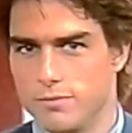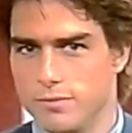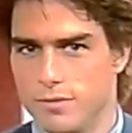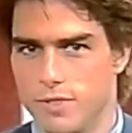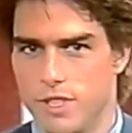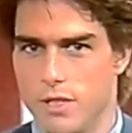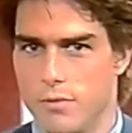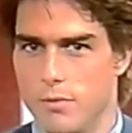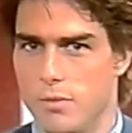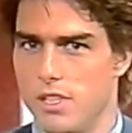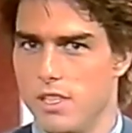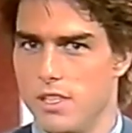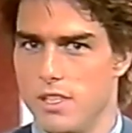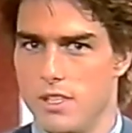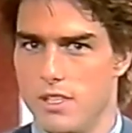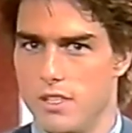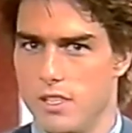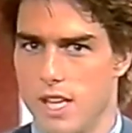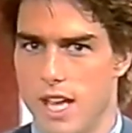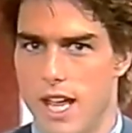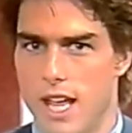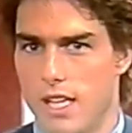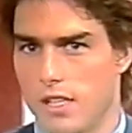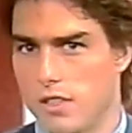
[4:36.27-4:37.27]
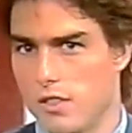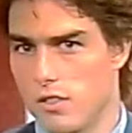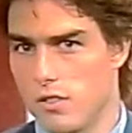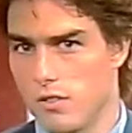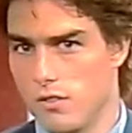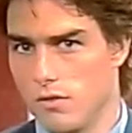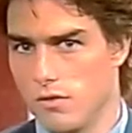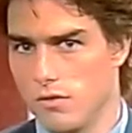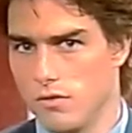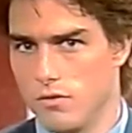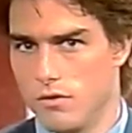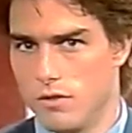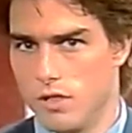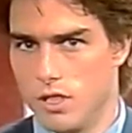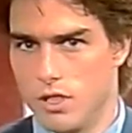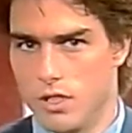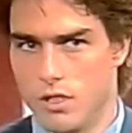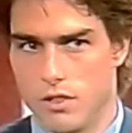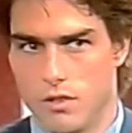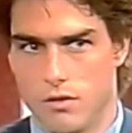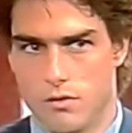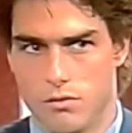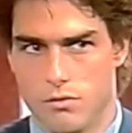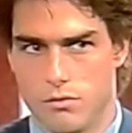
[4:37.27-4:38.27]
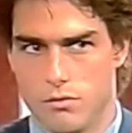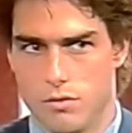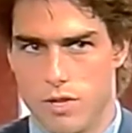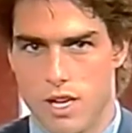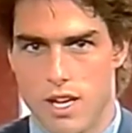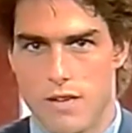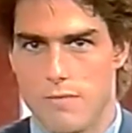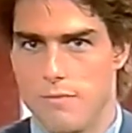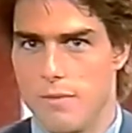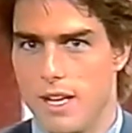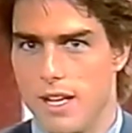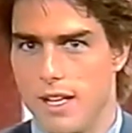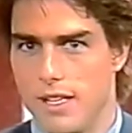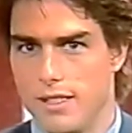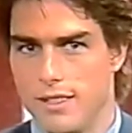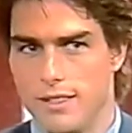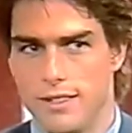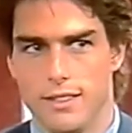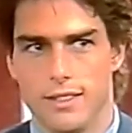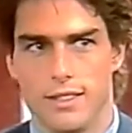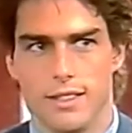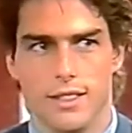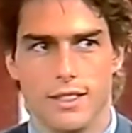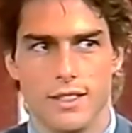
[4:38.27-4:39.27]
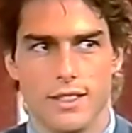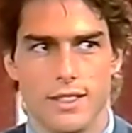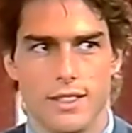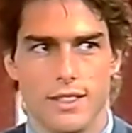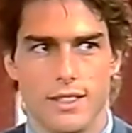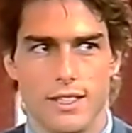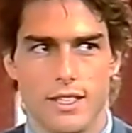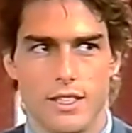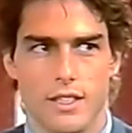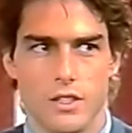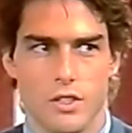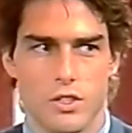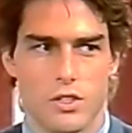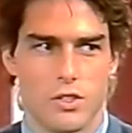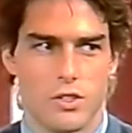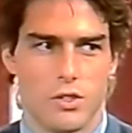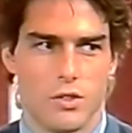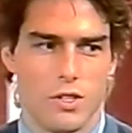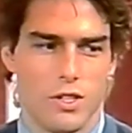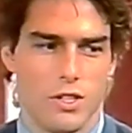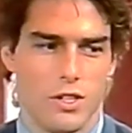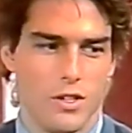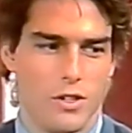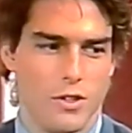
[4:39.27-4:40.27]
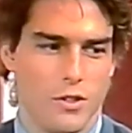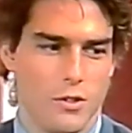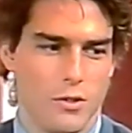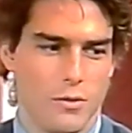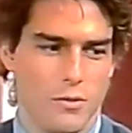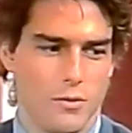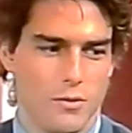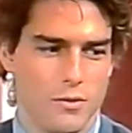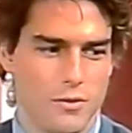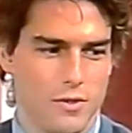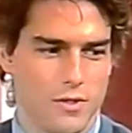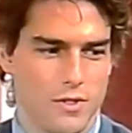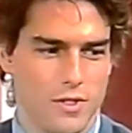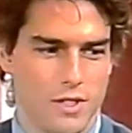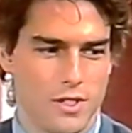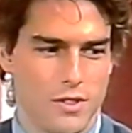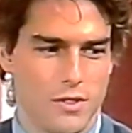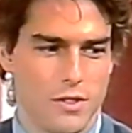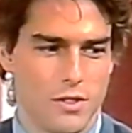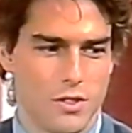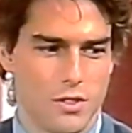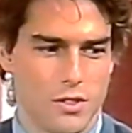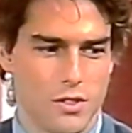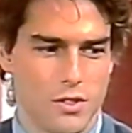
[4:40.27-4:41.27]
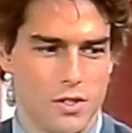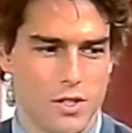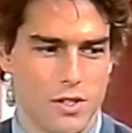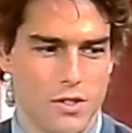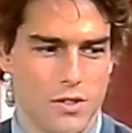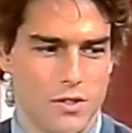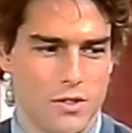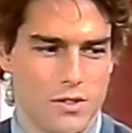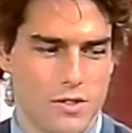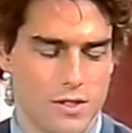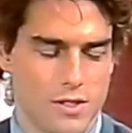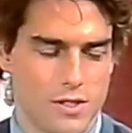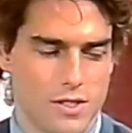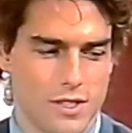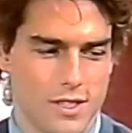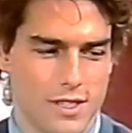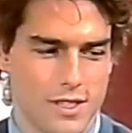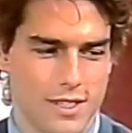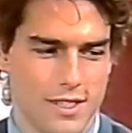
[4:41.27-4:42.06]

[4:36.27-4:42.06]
going to be a disaster, Rain Man, and the studio, the studio's,